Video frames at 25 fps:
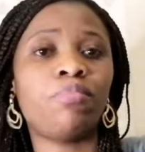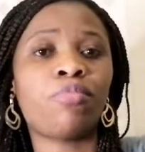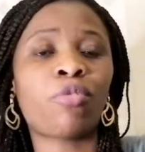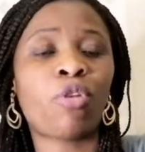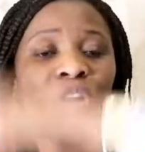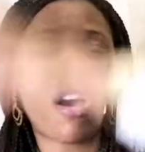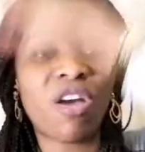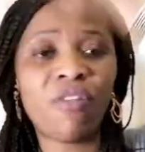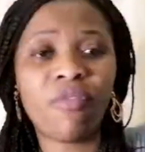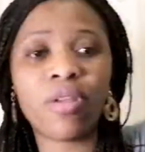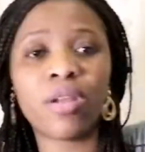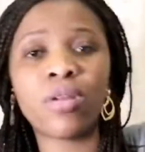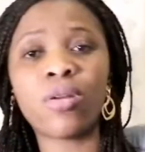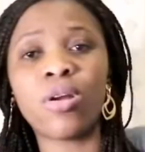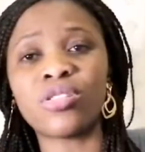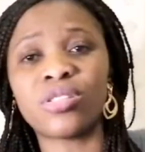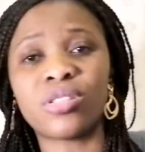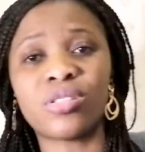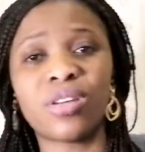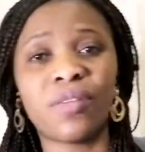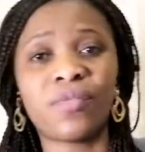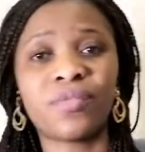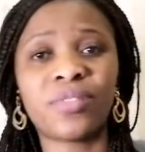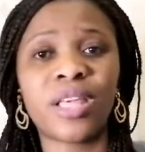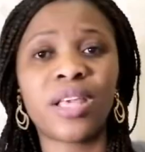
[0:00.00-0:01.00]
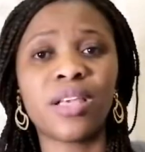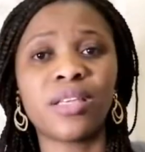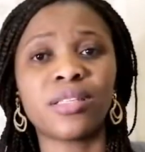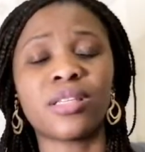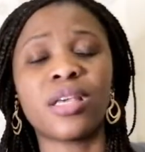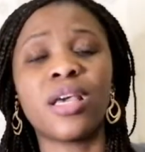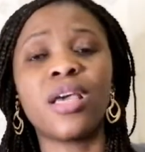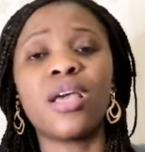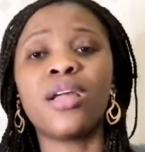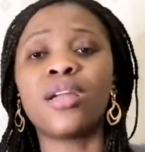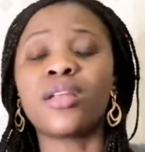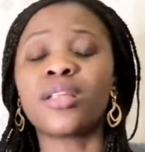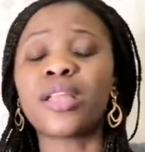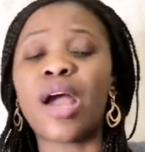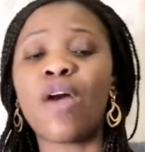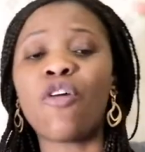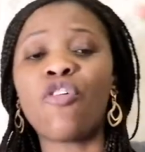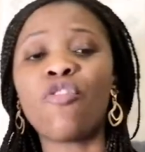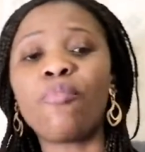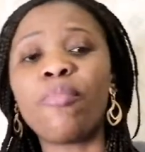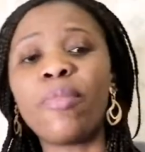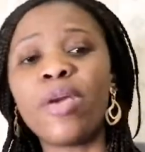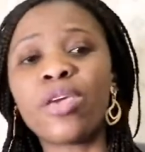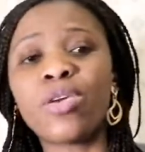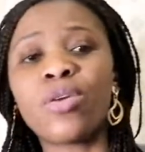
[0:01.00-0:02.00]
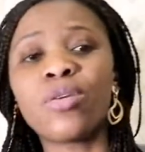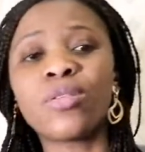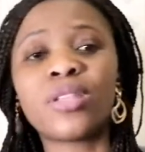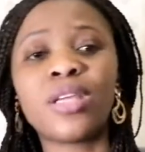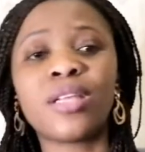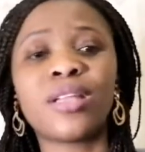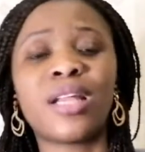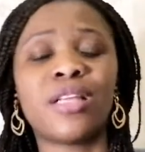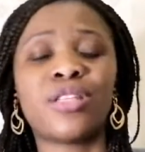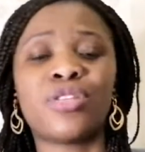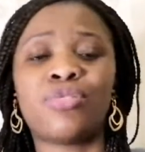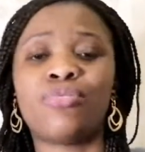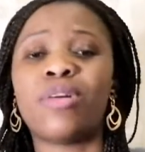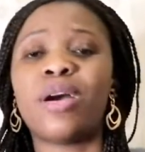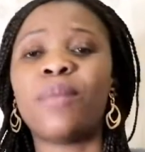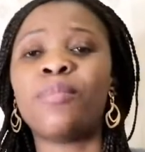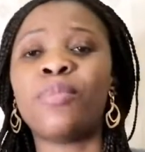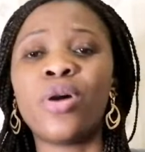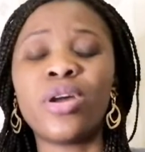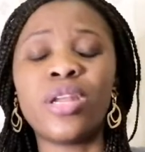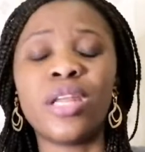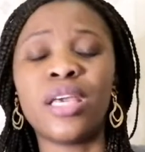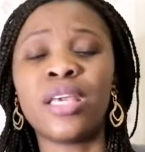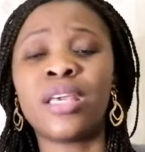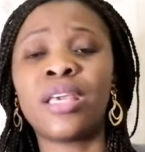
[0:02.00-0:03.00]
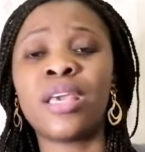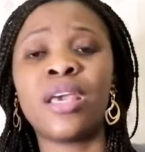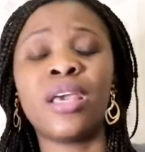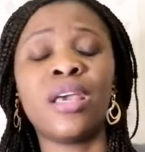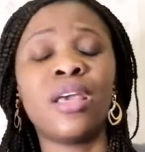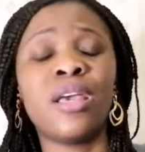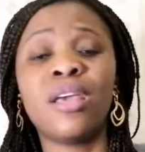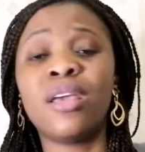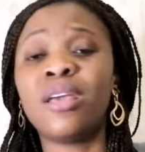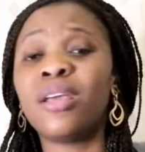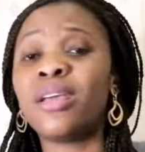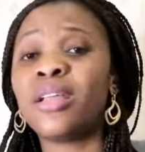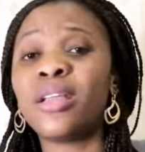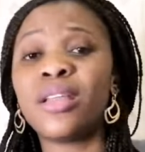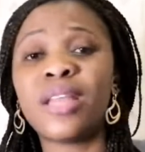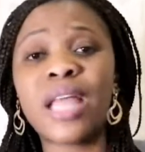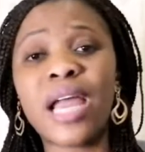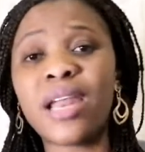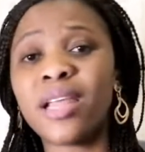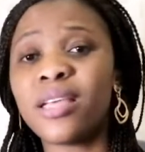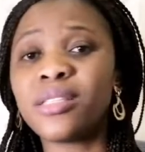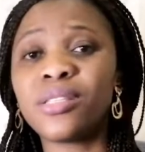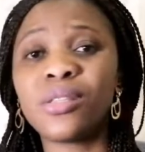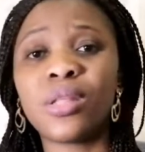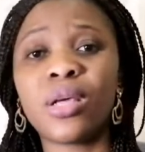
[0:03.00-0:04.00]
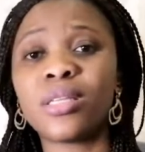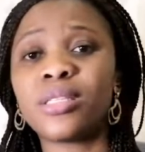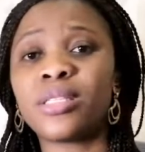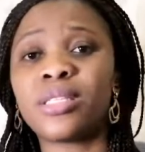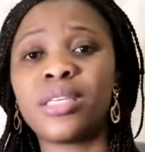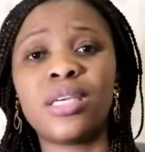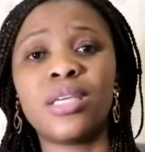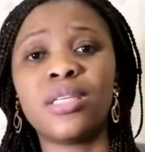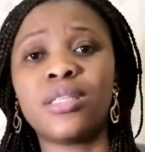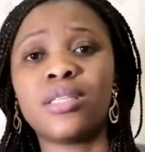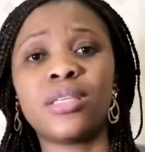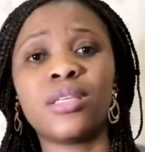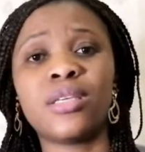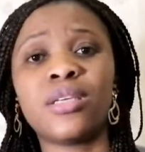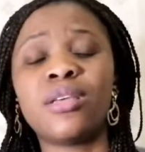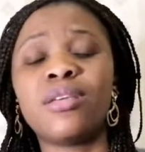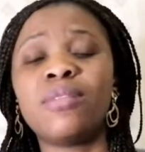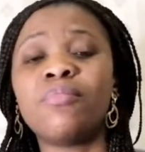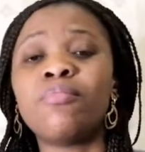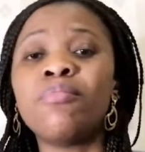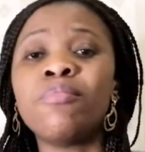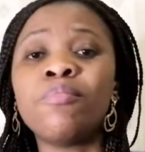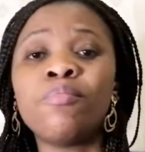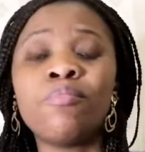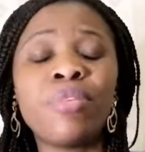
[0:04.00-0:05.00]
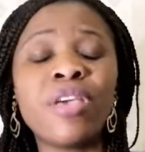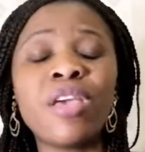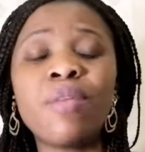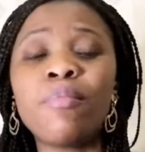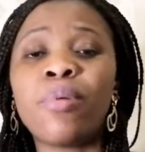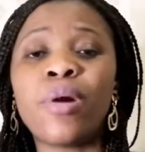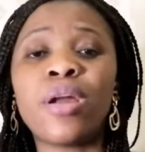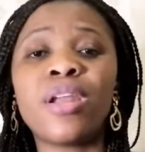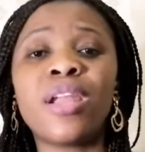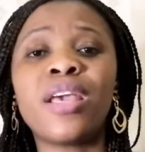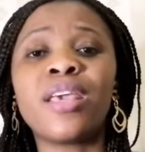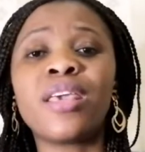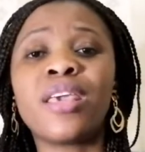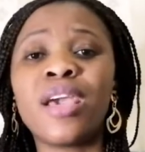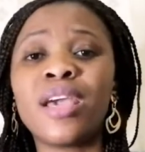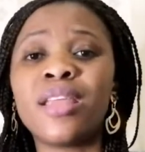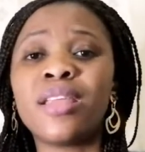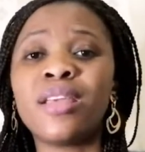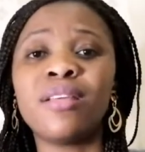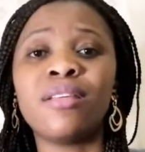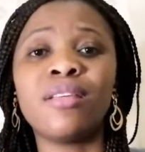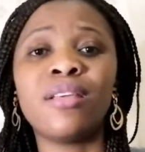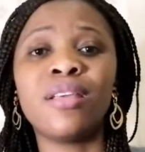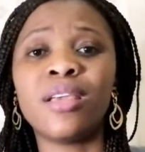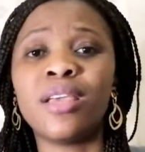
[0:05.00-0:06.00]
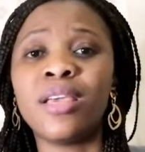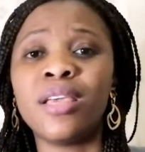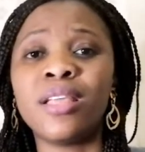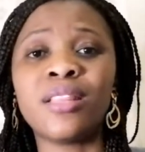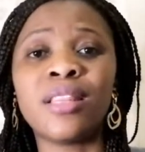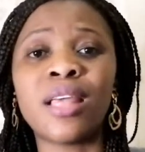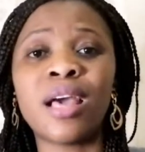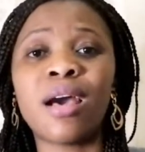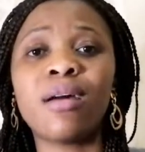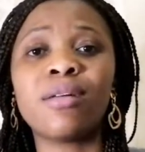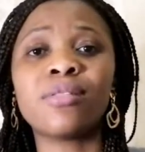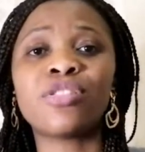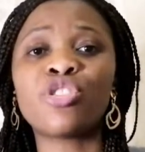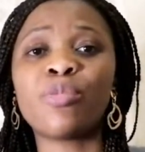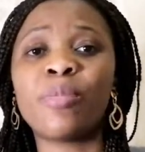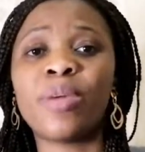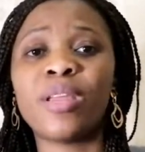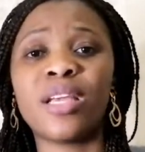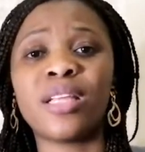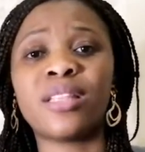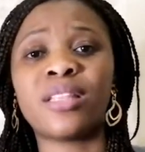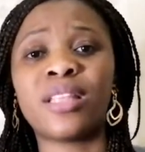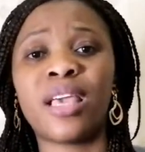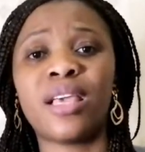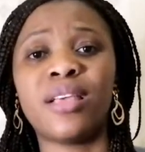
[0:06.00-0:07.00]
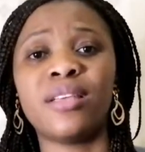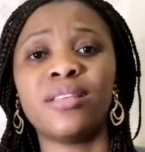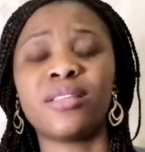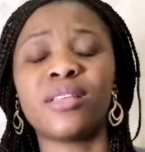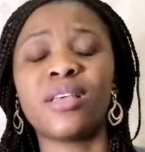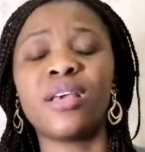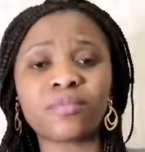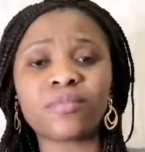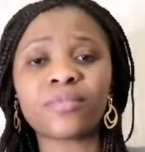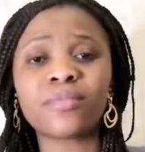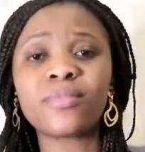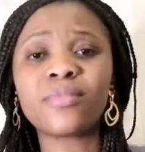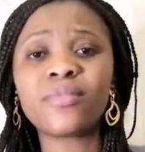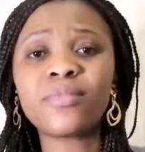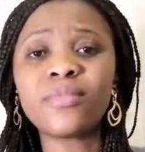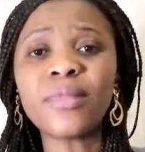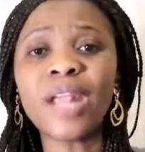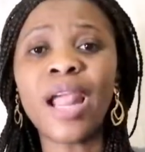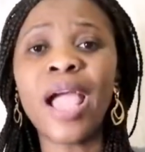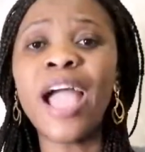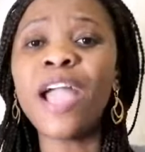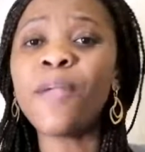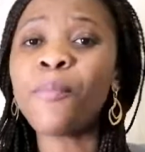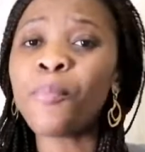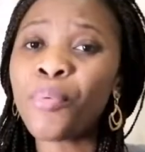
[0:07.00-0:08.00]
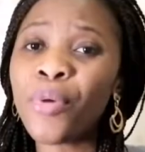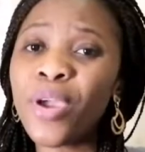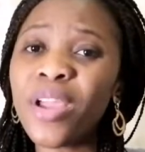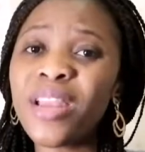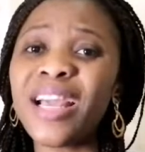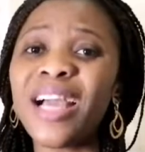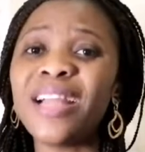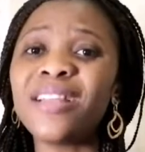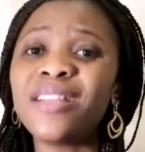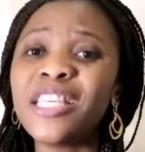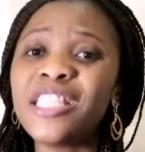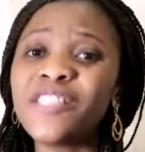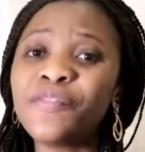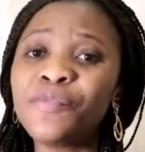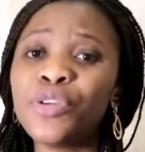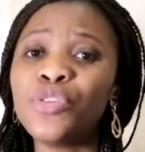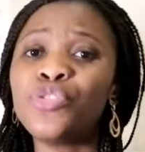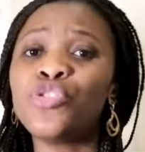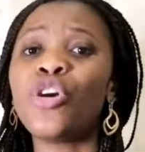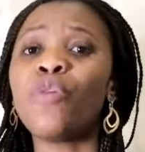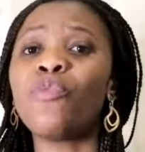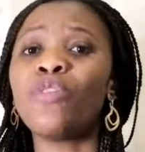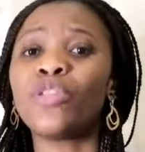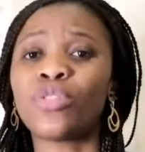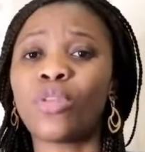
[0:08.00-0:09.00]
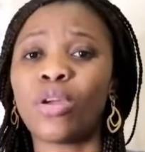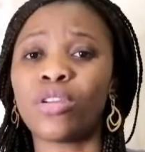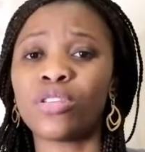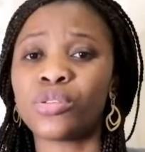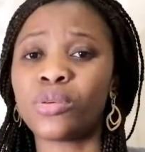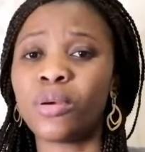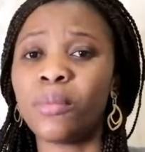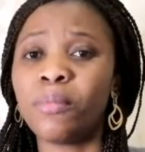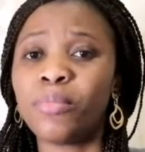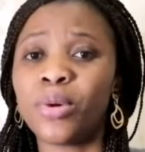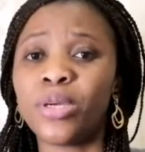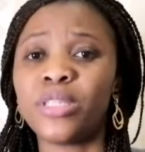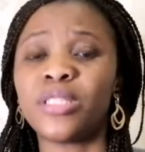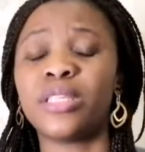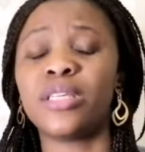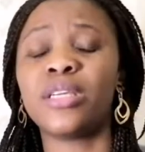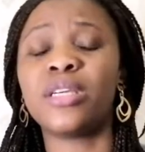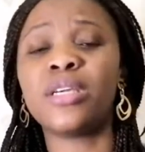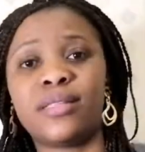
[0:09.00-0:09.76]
covering all sorts of things that will make you think that you are born again. That is not it. Being born again, it tells so many things. I pray that this video will touch somebody.